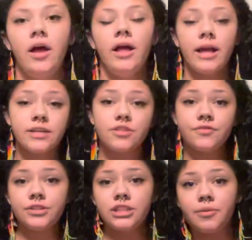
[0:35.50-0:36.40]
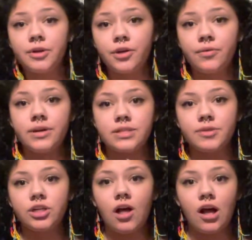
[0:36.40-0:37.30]
Okay, so the first thing I'm going to do is I'm going
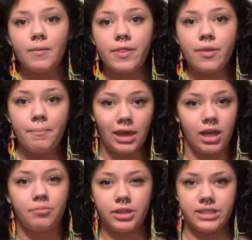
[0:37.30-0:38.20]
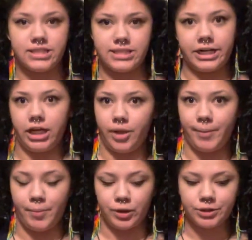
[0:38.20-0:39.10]
to talk about the main places that I get my
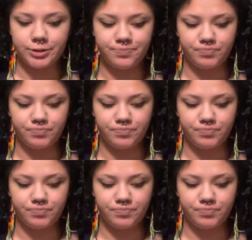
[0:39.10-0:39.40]
books.